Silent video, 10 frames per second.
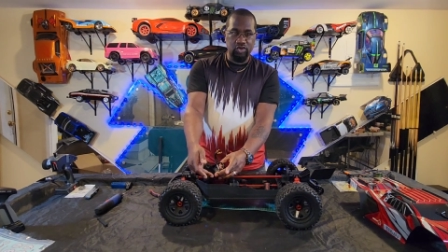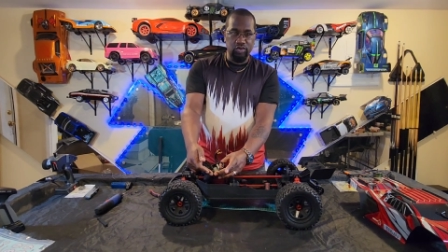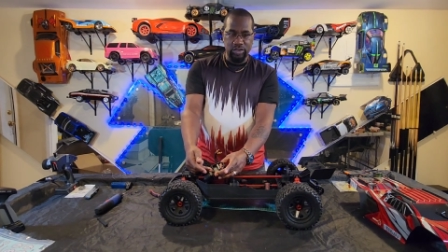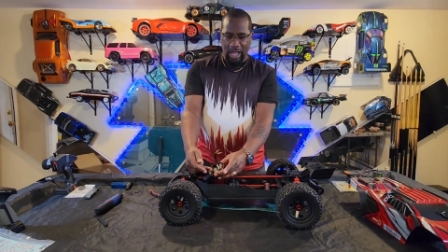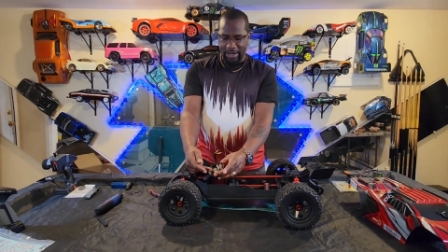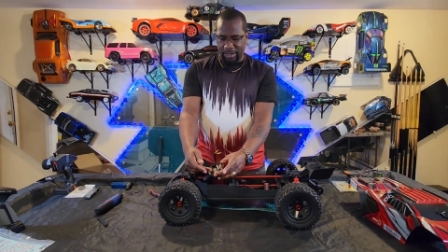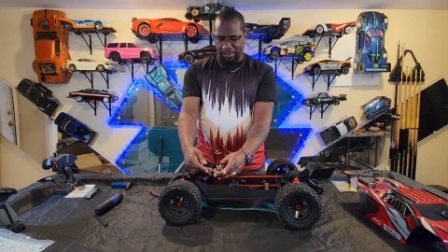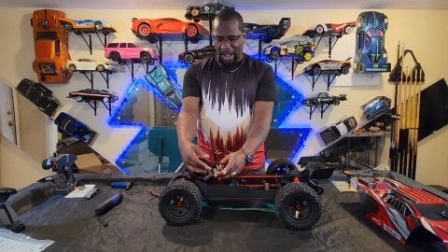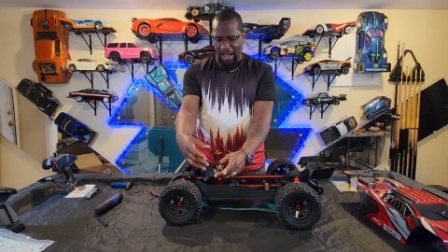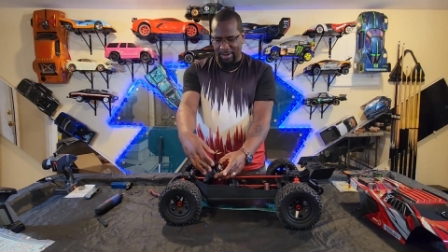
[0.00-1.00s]
screws out of the
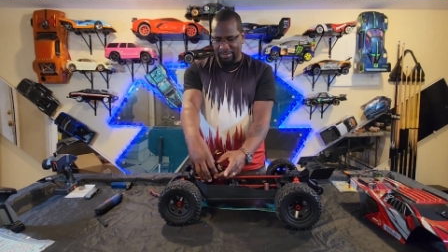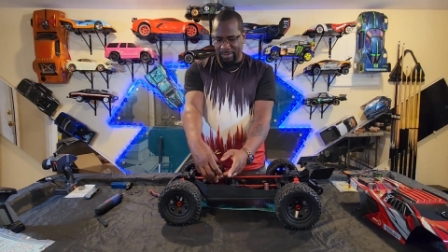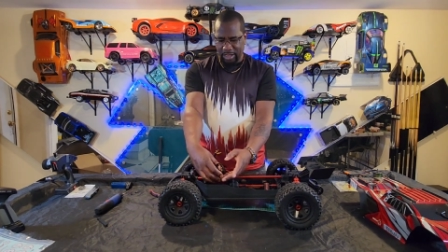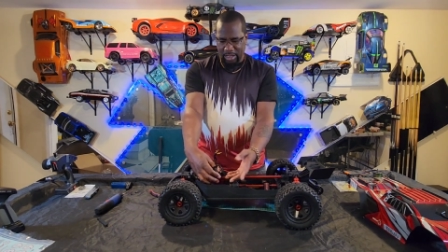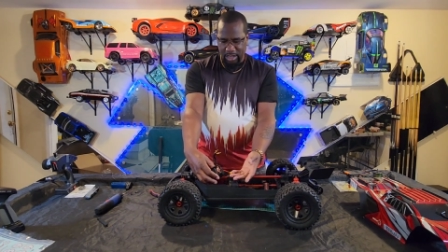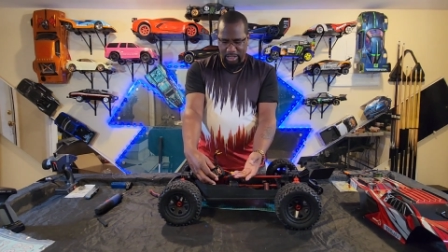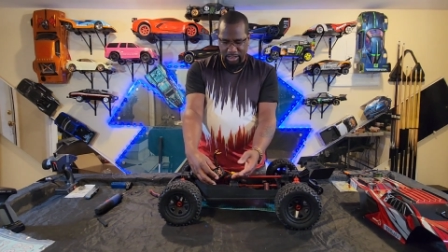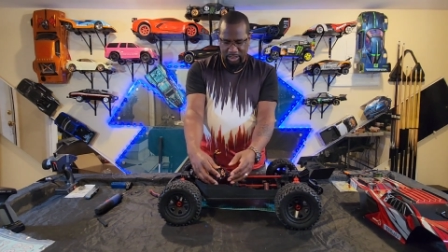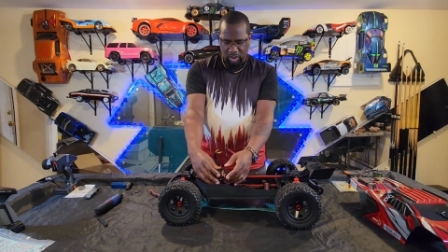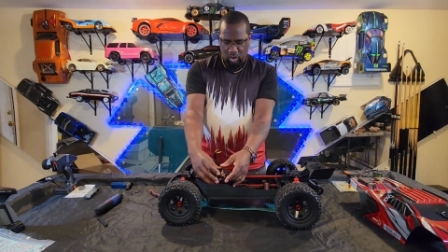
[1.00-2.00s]
bottom,
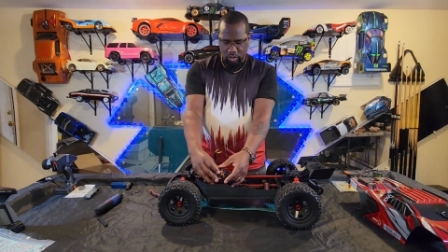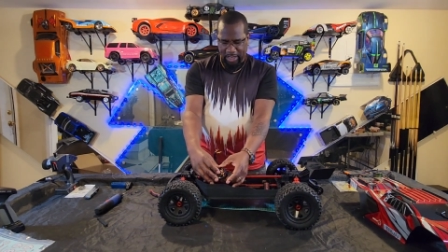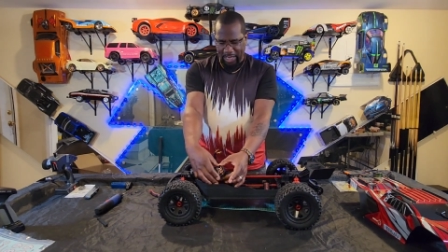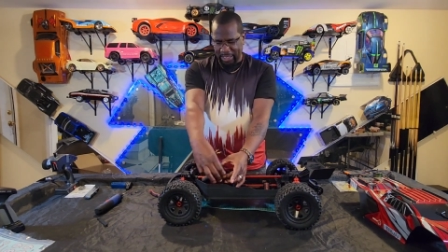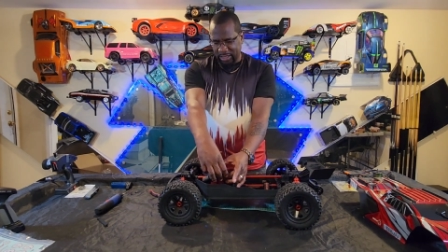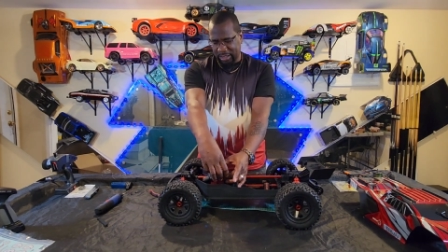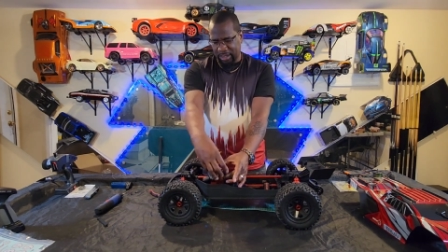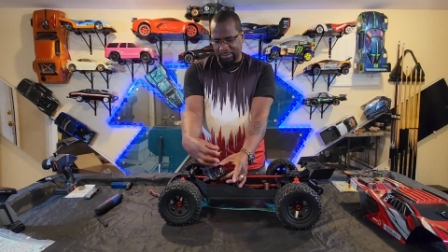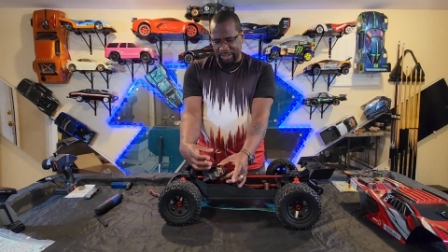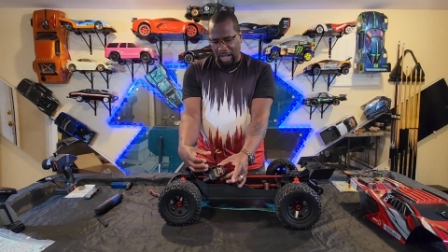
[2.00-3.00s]
this whole case
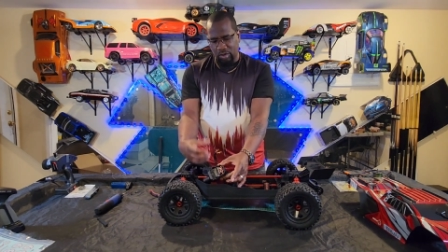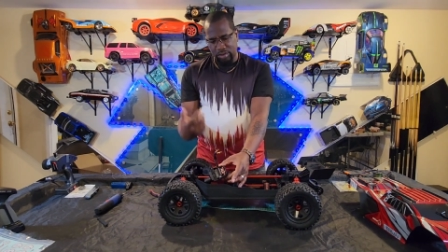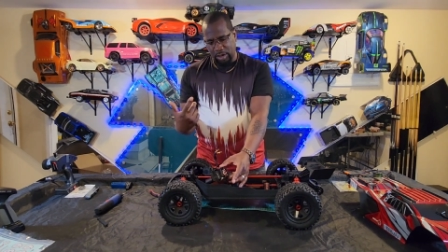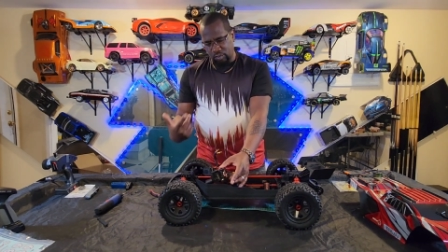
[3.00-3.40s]
comes out